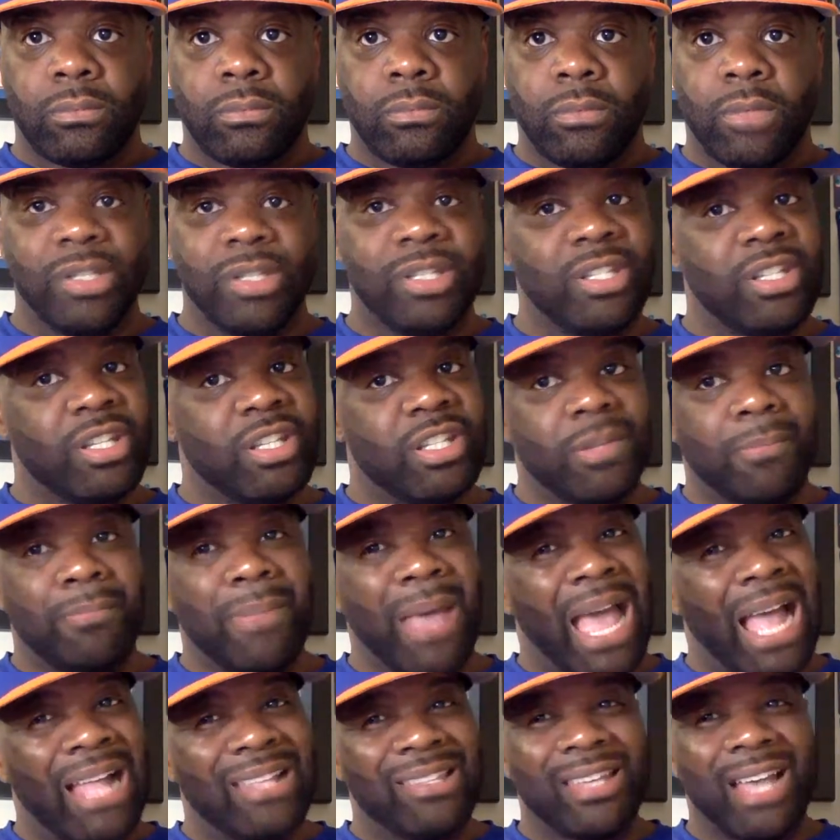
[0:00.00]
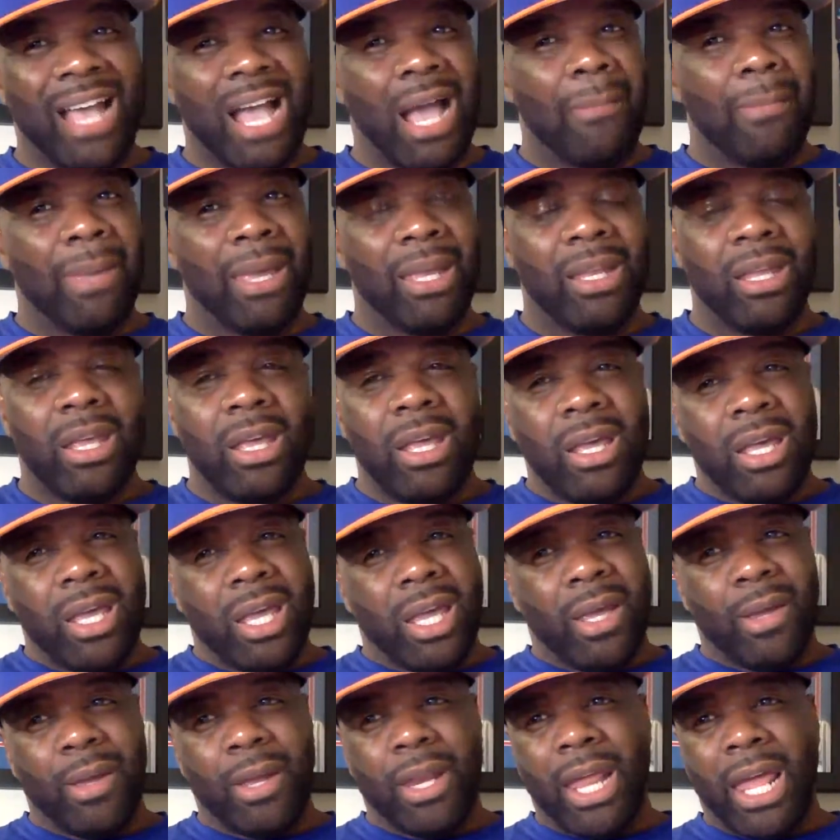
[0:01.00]
This is just a bad time, man.
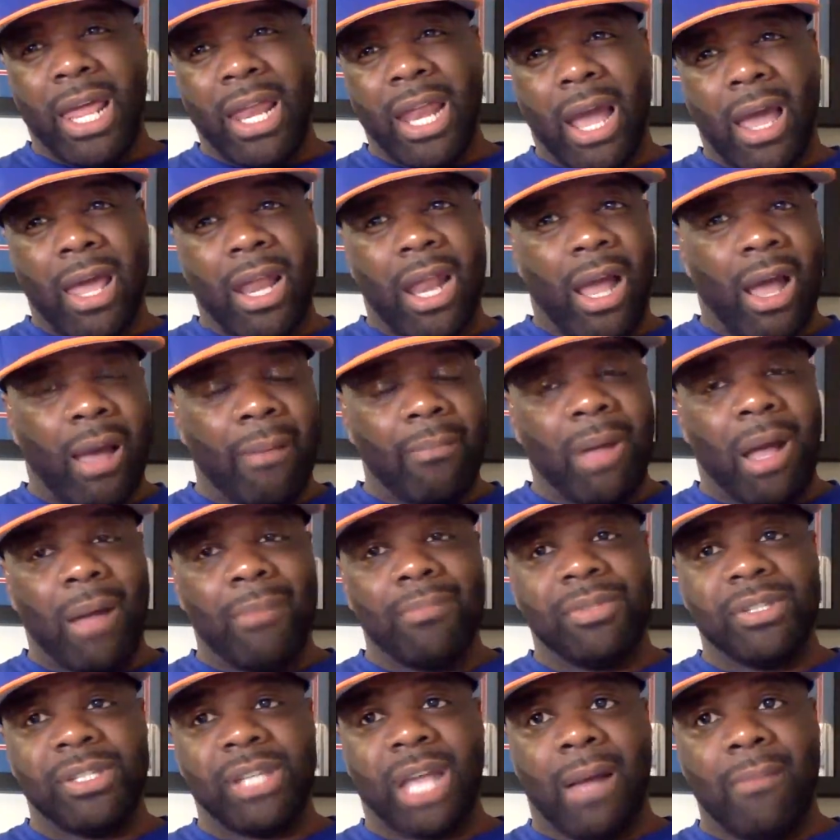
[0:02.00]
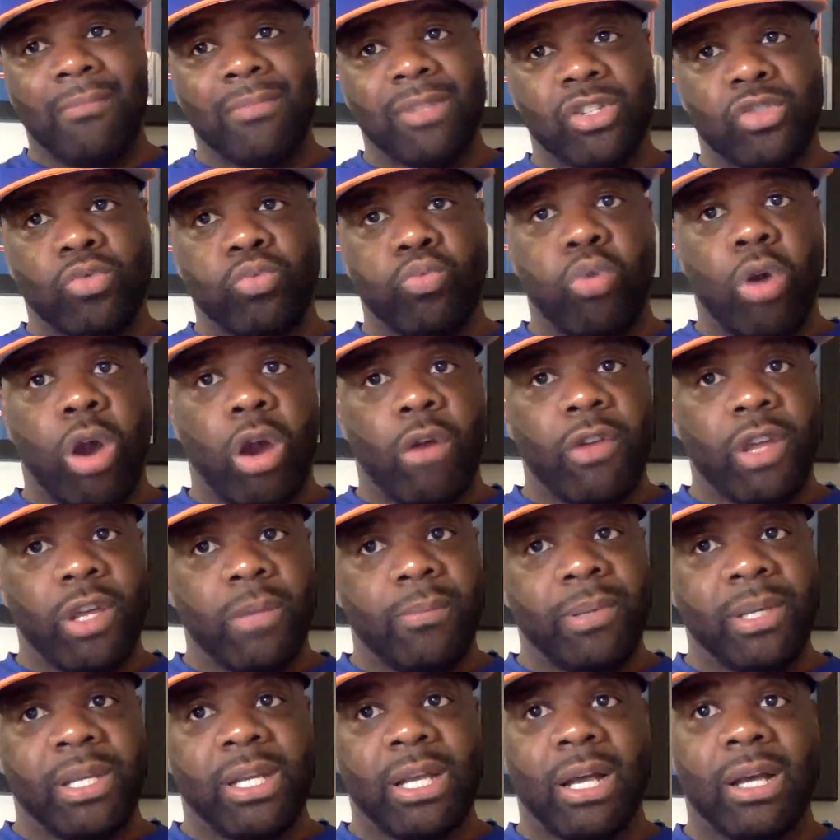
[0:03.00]
I'm just worried
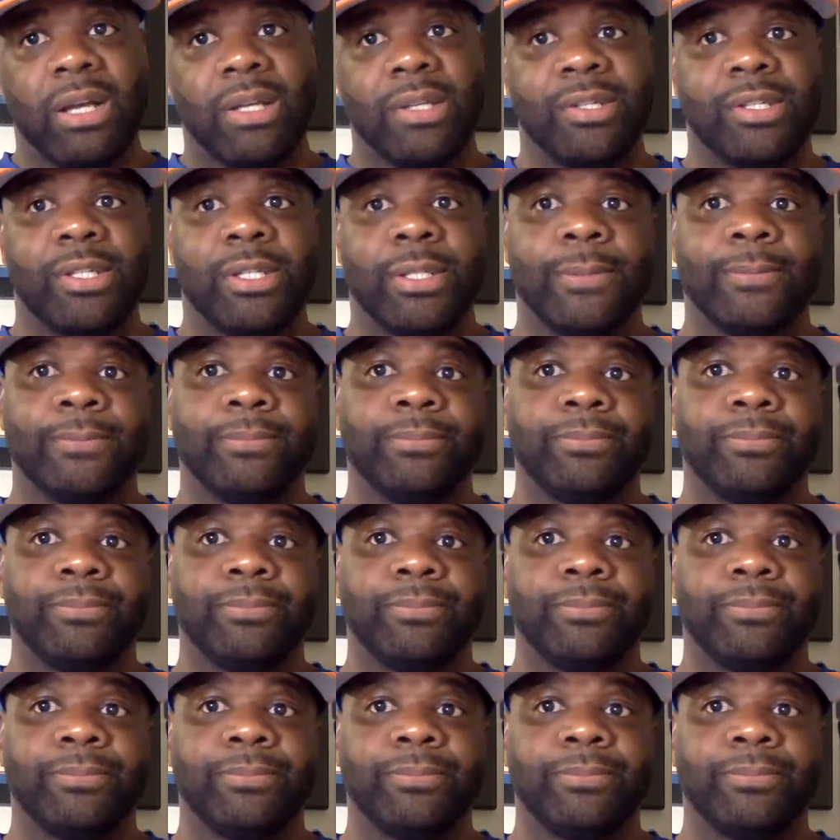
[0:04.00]
because